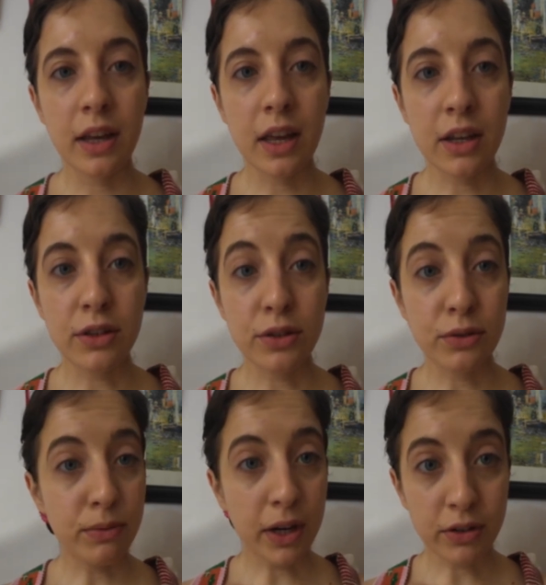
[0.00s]
and
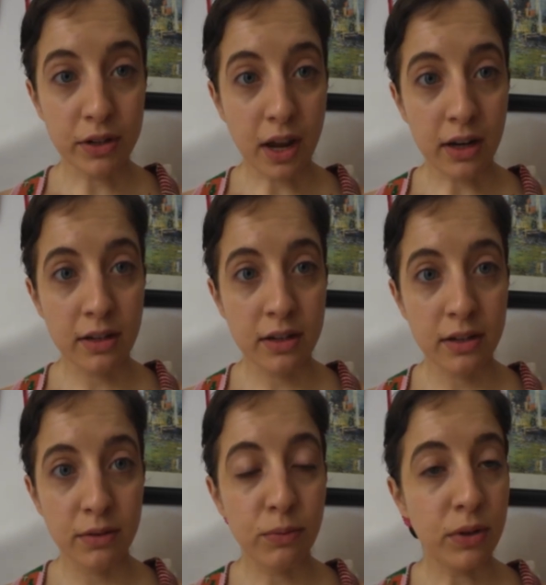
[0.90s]
to reconnect
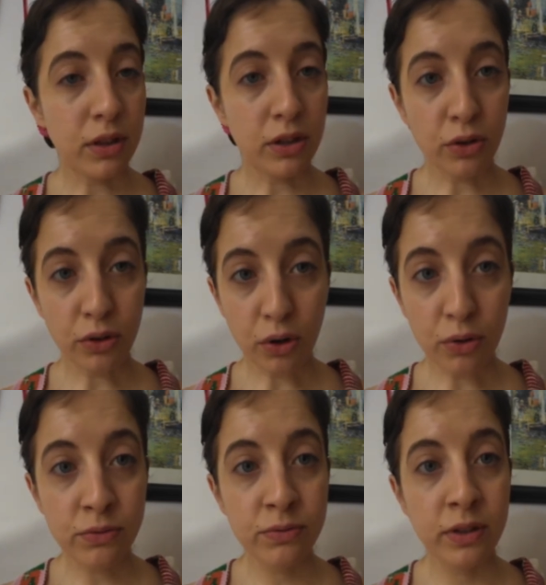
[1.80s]
with your
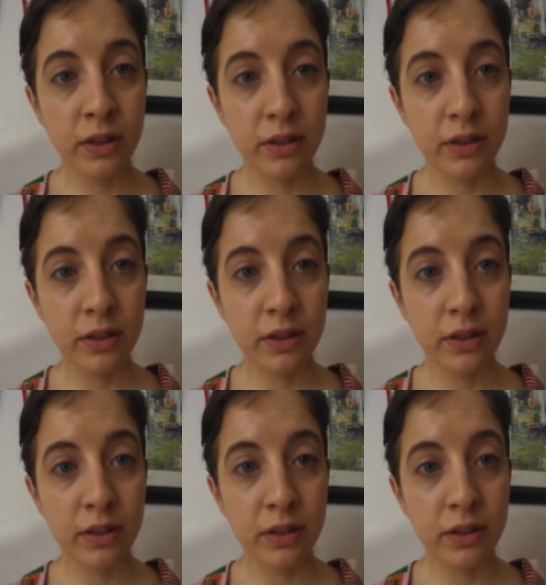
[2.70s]
own